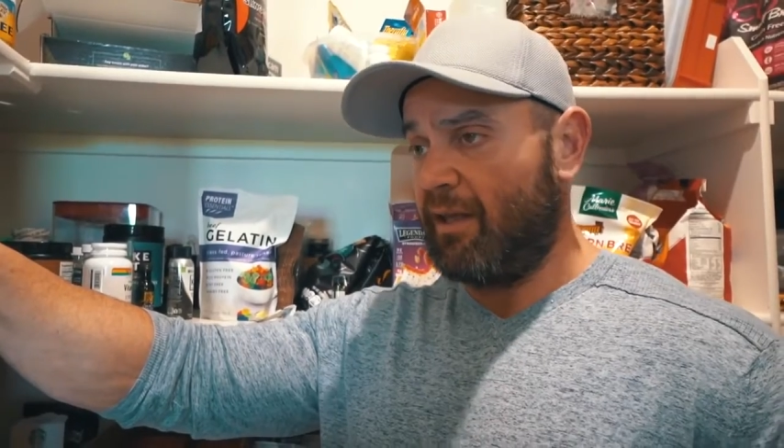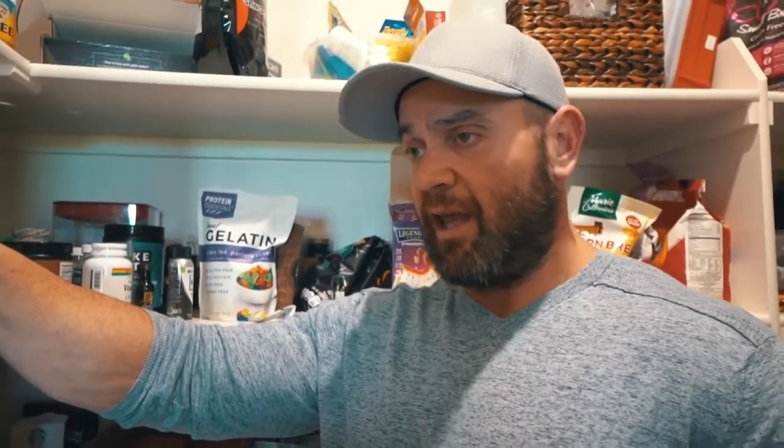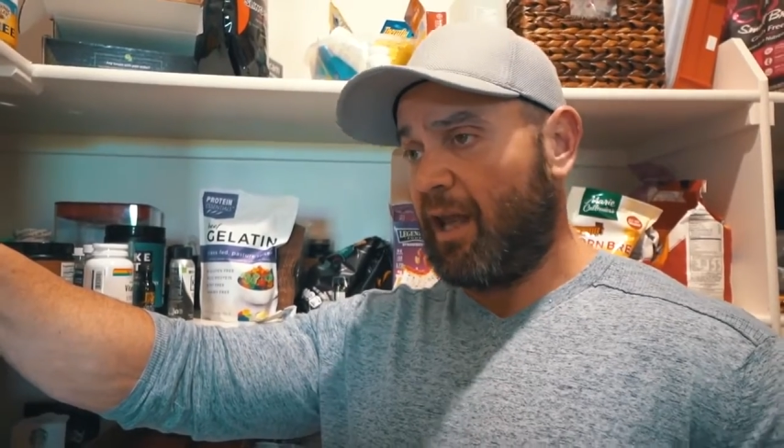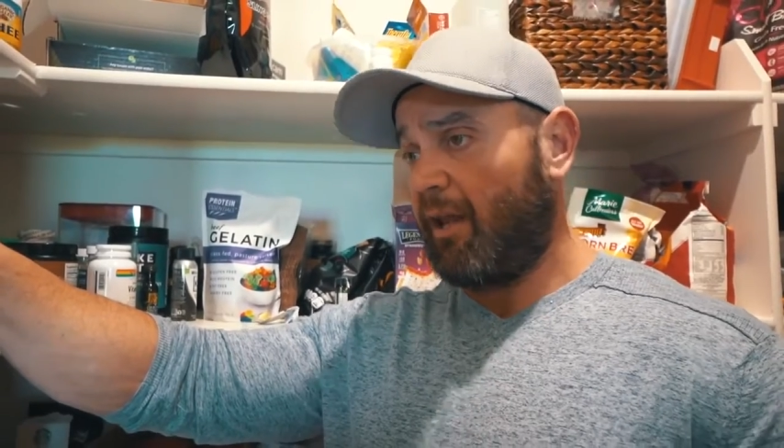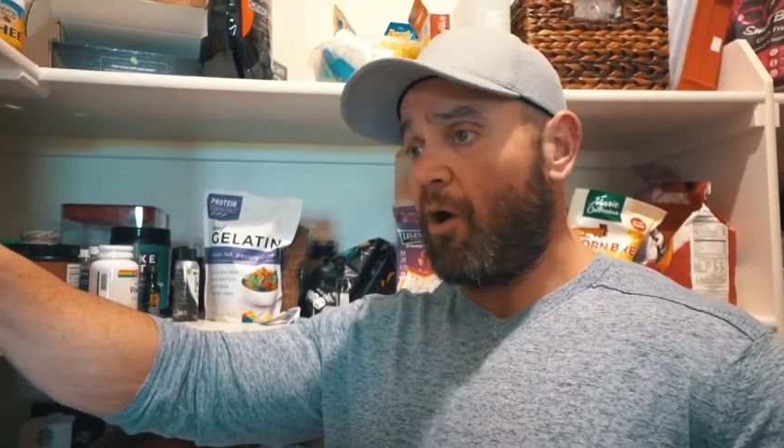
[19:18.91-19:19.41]

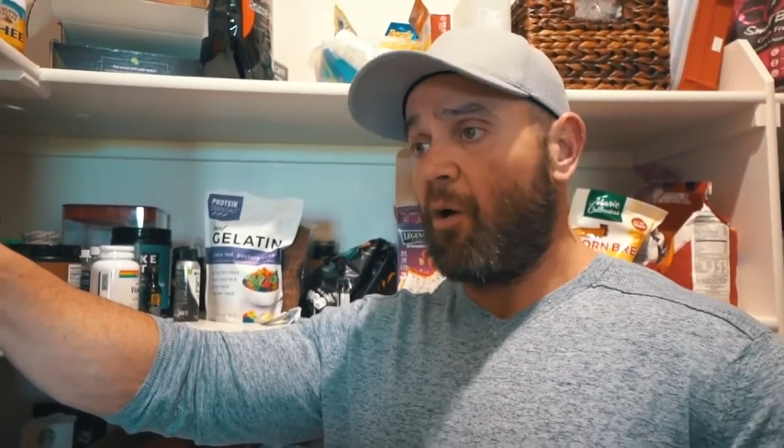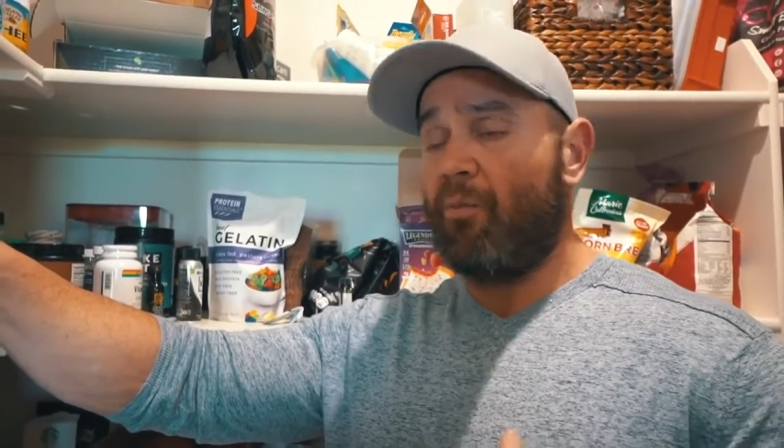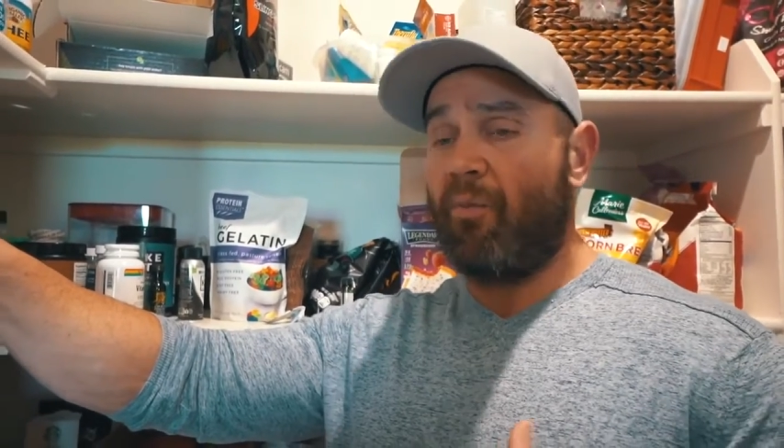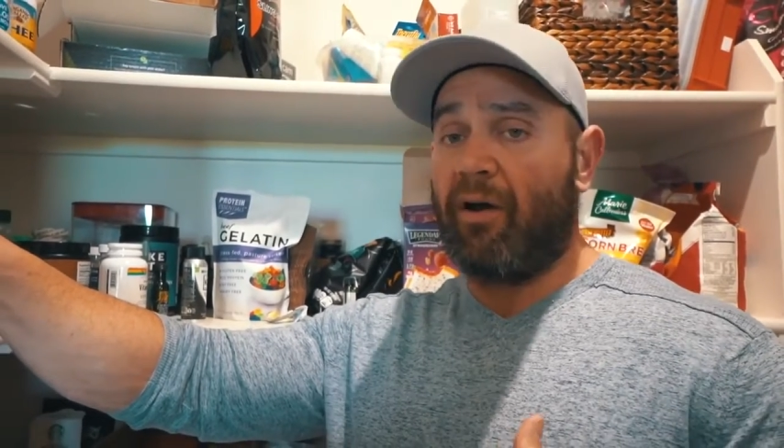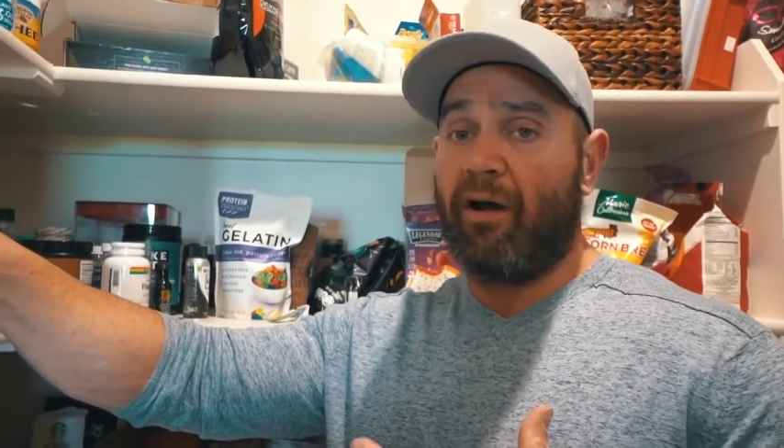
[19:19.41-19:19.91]
It can
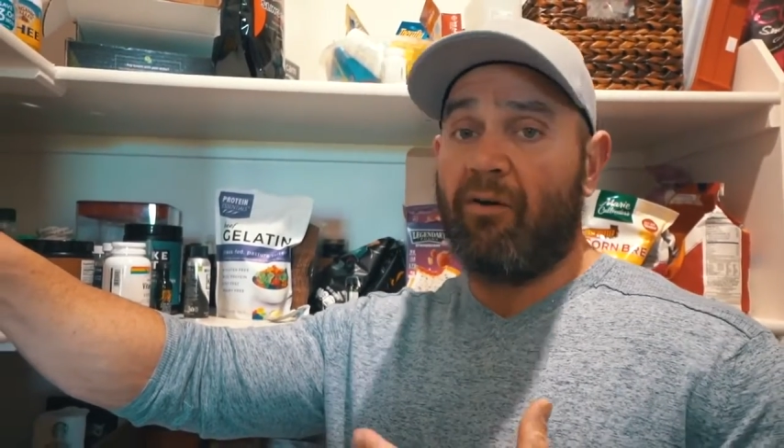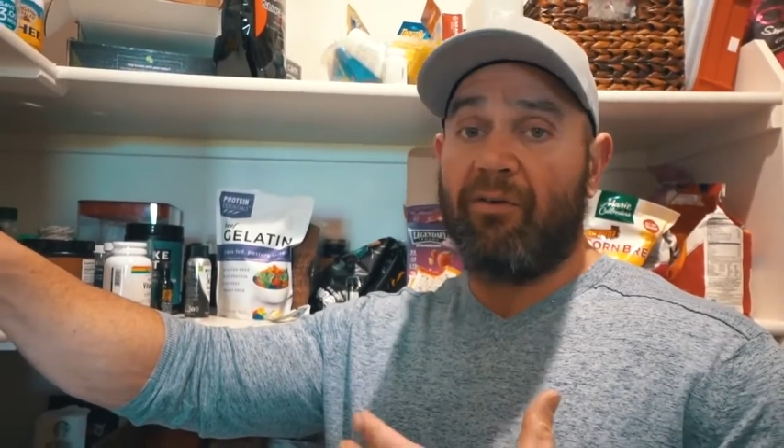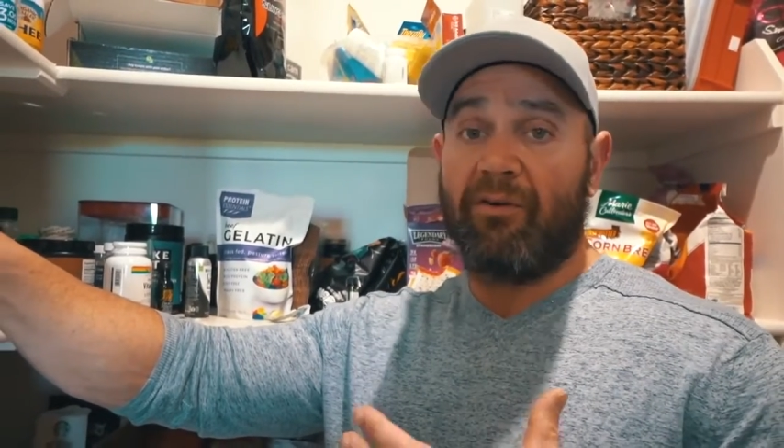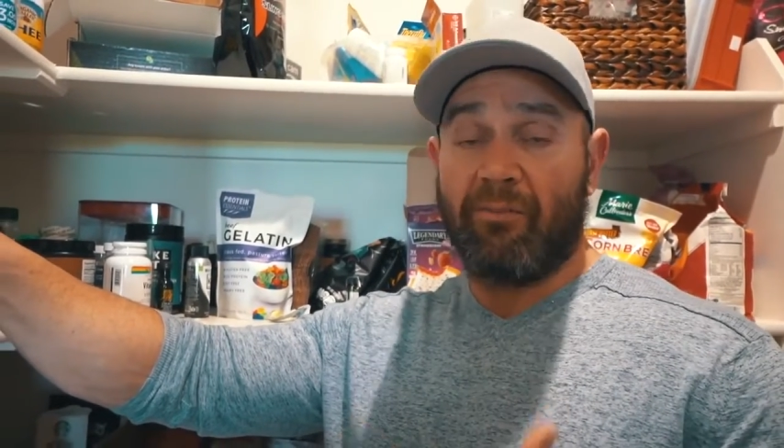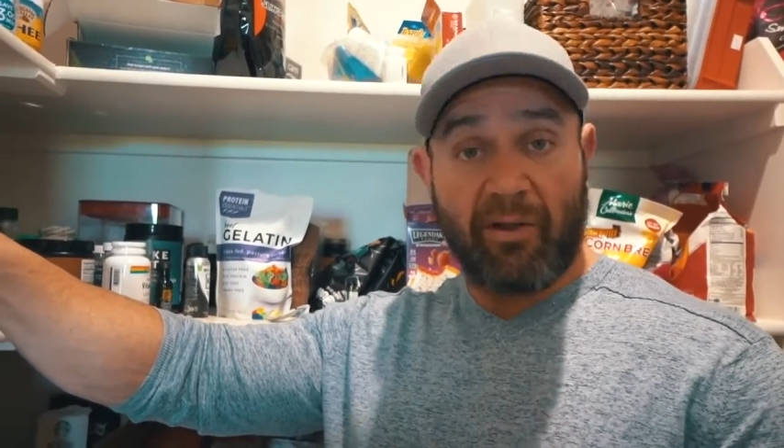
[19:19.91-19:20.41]
help
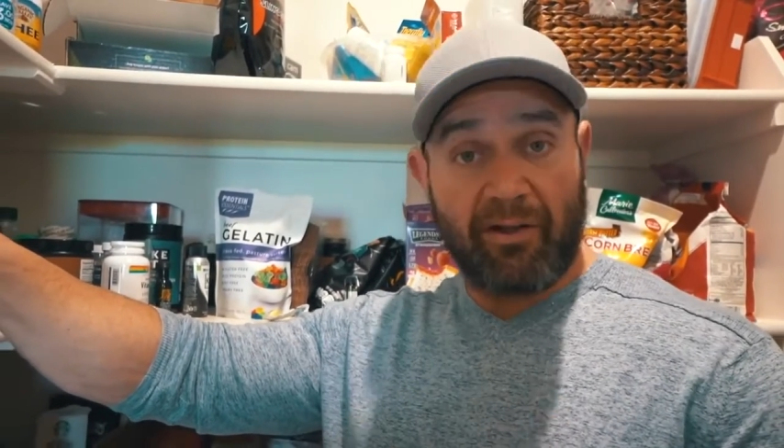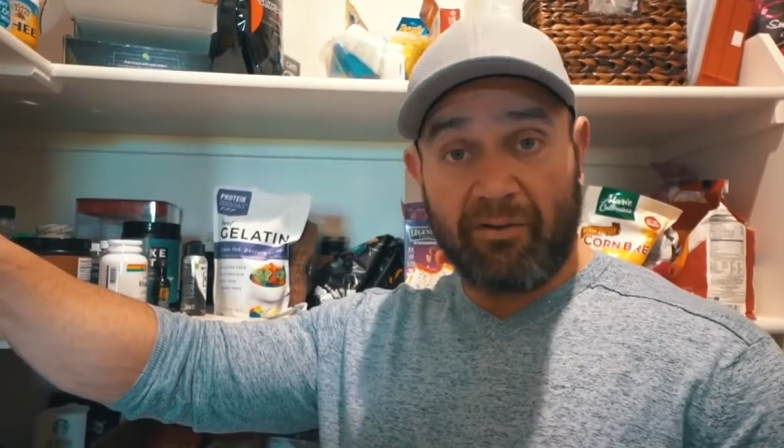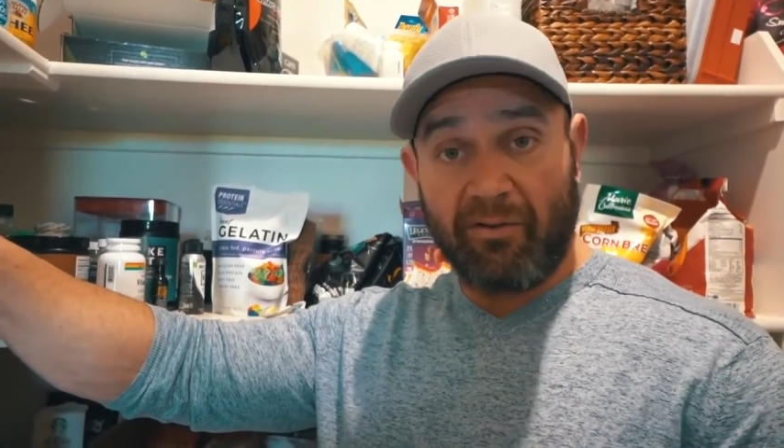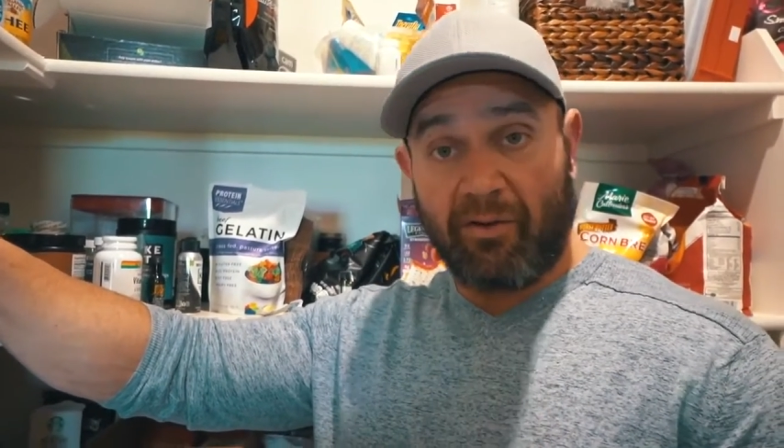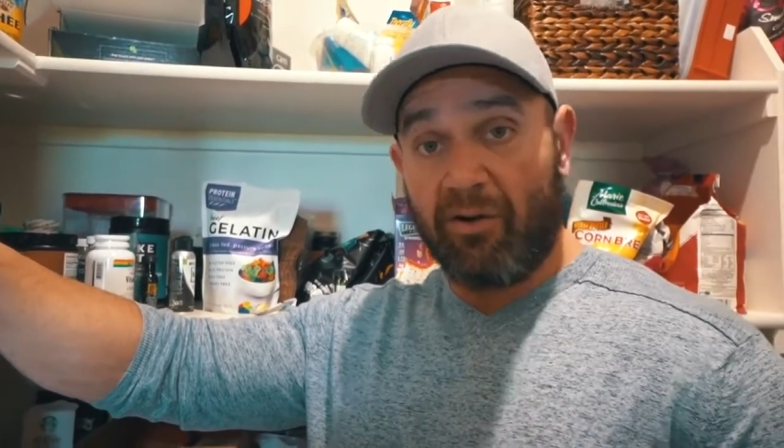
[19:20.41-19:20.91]
with your blood
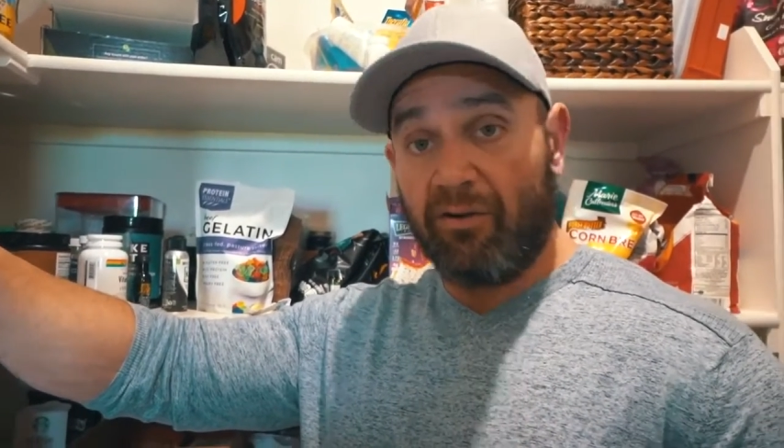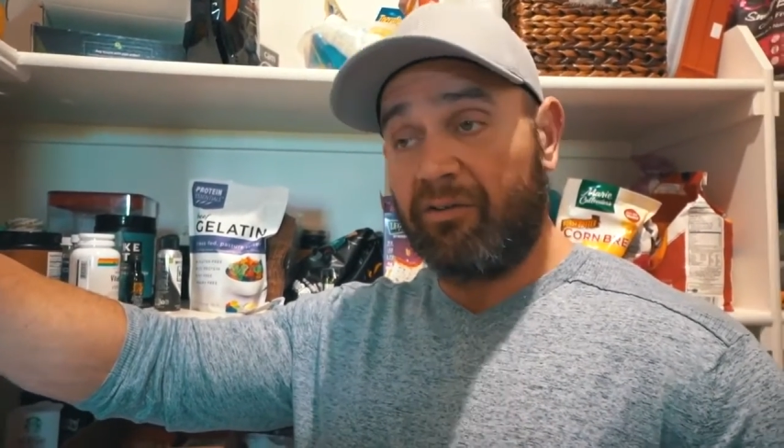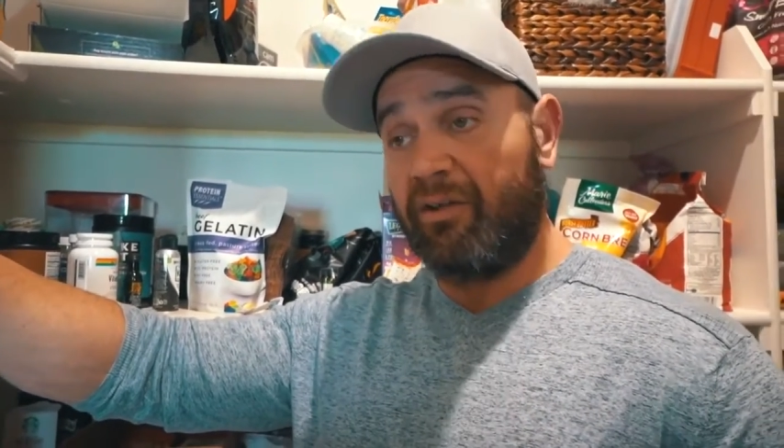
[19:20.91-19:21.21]
glucose.